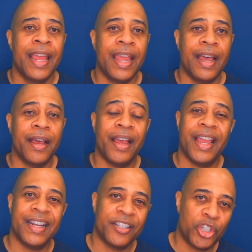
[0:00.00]

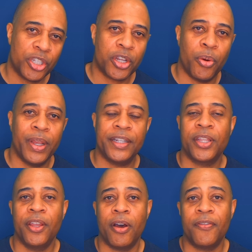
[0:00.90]
and just go into
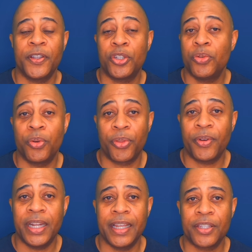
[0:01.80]
the office 2 or 3
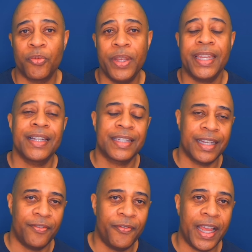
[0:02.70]
days a week instead
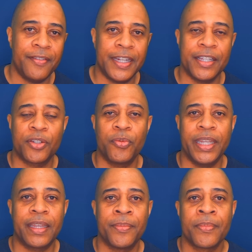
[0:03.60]
of 5 days a
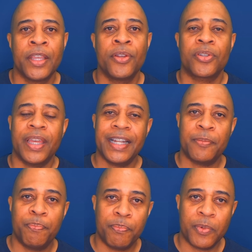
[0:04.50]
week. So that's
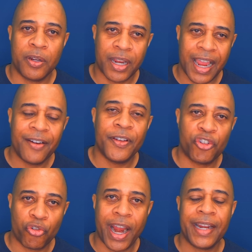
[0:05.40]
kind of
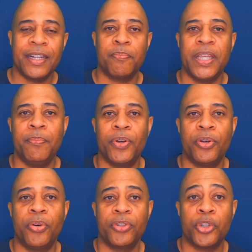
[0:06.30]
attracted
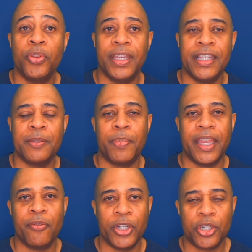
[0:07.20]
people to the East
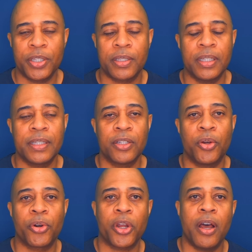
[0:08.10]
Bay, which is
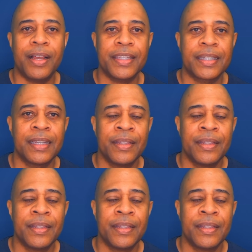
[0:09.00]
lower cost.